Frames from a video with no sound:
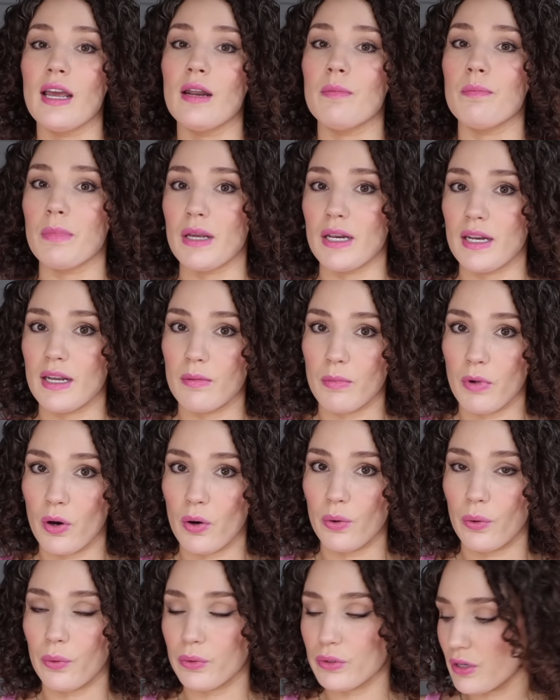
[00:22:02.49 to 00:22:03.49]
and medium
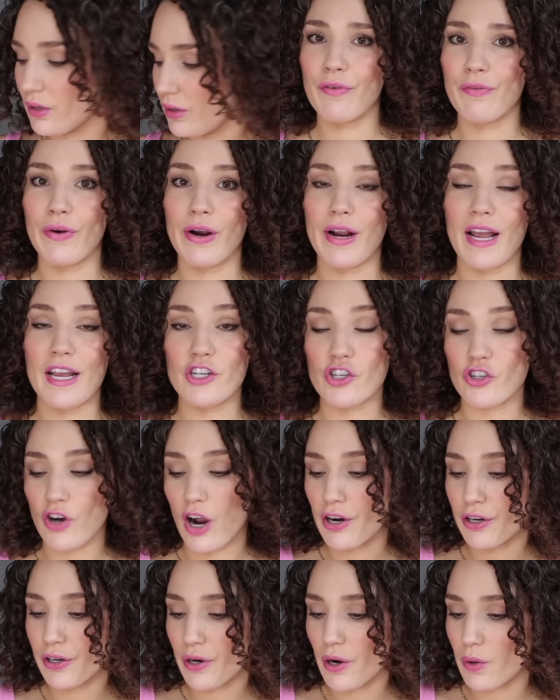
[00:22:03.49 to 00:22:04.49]
hold. For a
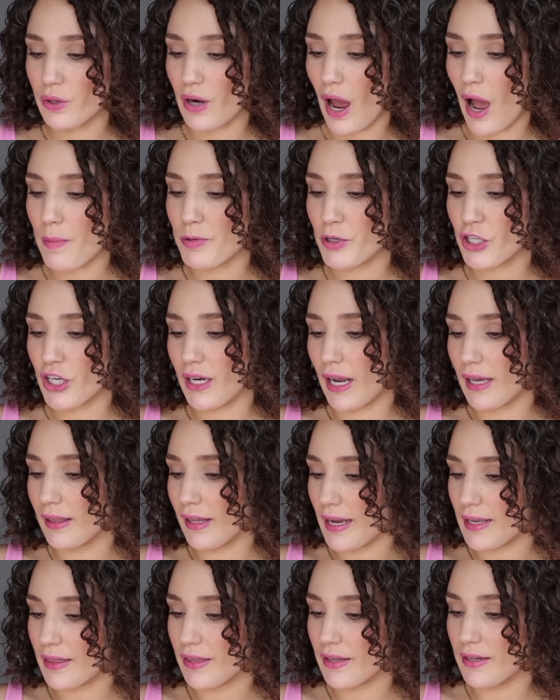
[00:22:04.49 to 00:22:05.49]
stronger hold option, I
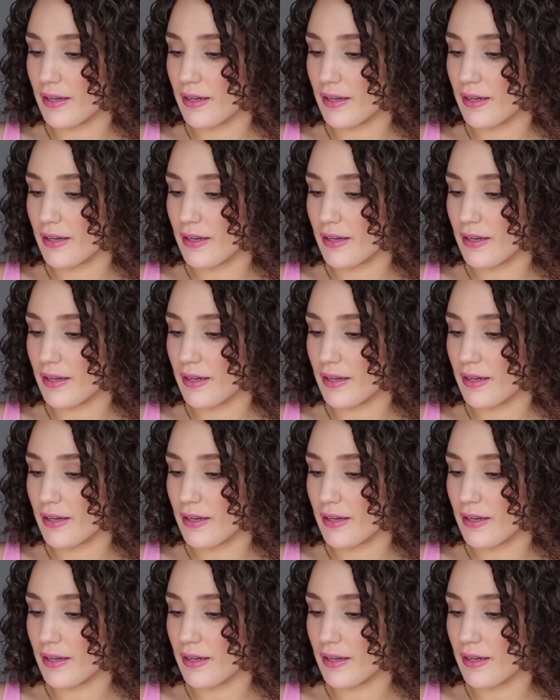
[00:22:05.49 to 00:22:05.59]
like the